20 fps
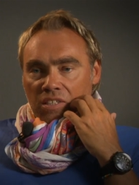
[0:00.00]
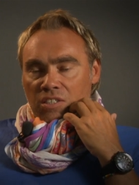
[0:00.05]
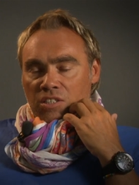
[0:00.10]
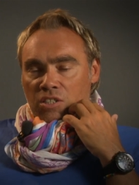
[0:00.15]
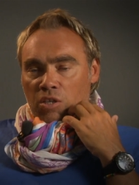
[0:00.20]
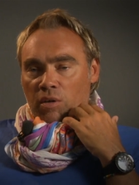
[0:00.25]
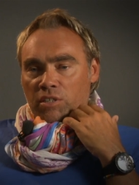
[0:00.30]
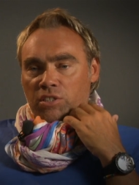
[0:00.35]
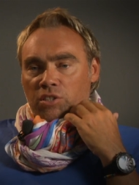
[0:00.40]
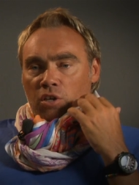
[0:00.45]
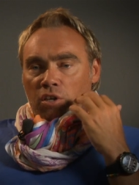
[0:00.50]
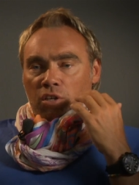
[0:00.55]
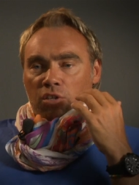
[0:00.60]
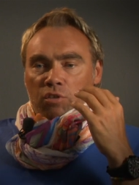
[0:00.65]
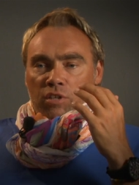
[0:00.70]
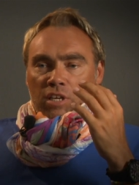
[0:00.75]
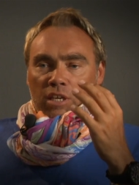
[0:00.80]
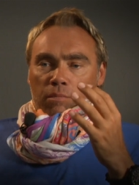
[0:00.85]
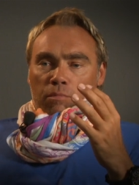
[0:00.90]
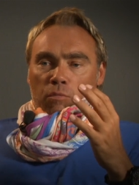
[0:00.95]
So I
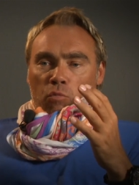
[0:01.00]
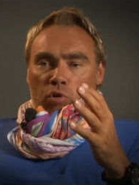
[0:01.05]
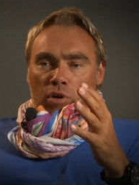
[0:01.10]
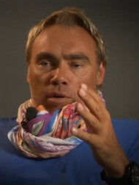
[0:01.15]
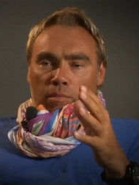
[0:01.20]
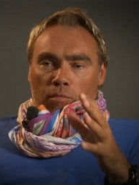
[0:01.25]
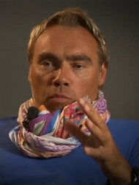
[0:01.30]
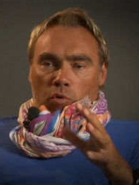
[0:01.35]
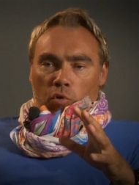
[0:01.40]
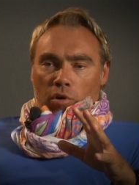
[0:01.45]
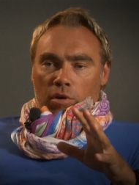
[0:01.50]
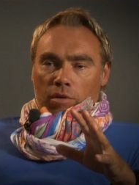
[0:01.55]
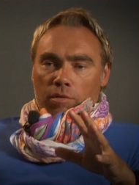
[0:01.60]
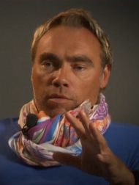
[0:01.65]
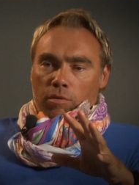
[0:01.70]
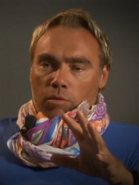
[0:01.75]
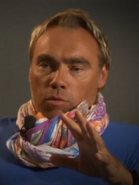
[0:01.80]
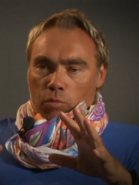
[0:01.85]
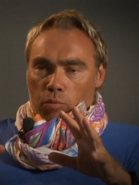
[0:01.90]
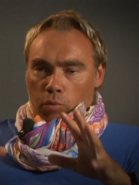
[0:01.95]
started to get more and
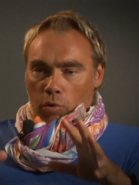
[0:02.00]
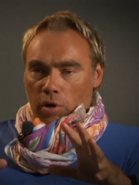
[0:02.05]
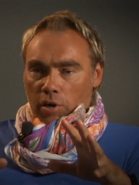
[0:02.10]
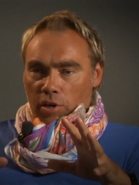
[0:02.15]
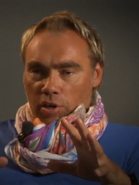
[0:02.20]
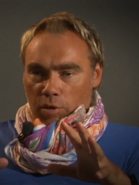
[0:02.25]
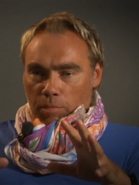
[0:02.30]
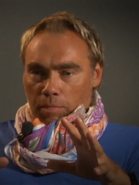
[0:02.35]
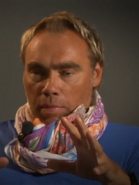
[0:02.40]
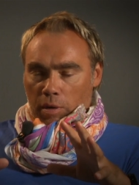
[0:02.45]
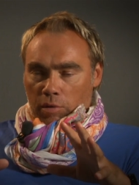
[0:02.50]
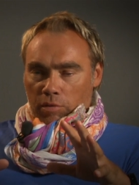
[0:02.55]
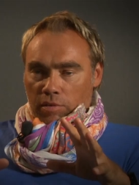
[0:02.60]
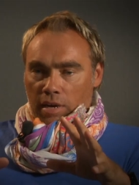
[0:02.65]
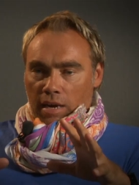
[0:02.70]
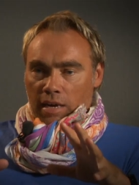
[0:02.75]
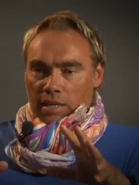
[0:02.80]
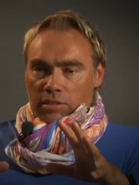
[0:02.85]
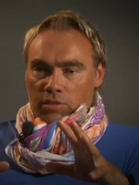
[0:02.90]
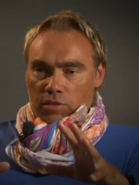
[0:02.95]
more worried about
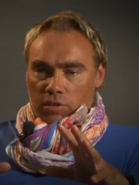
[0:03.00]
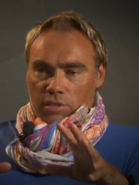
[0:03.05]
the ice